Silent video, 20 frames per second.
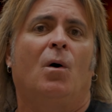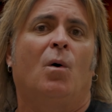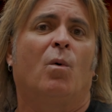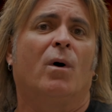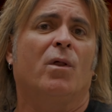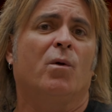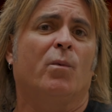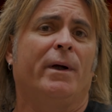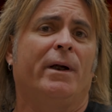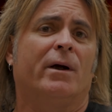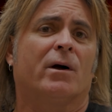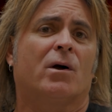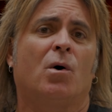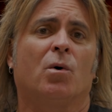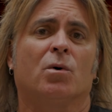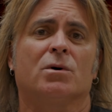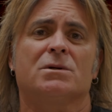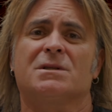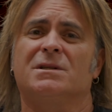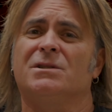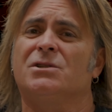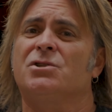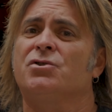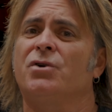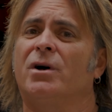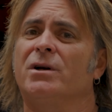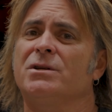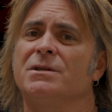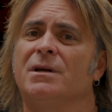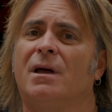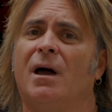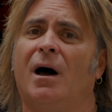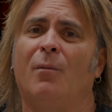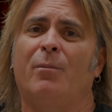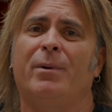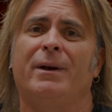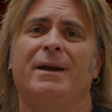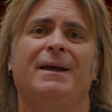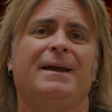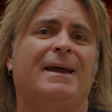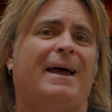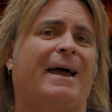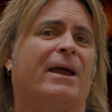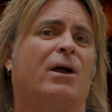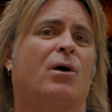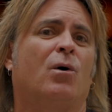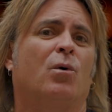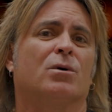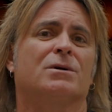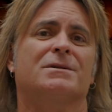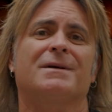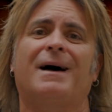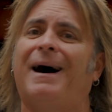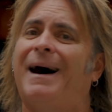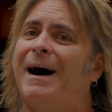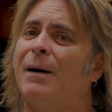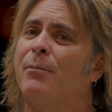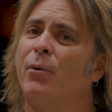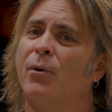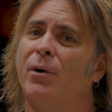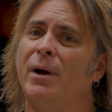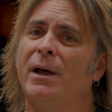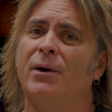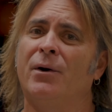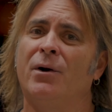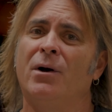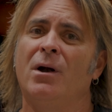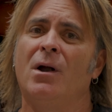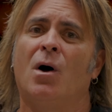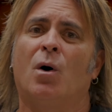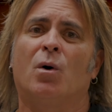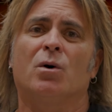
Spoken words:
Whether we are a course construction company, a course operator,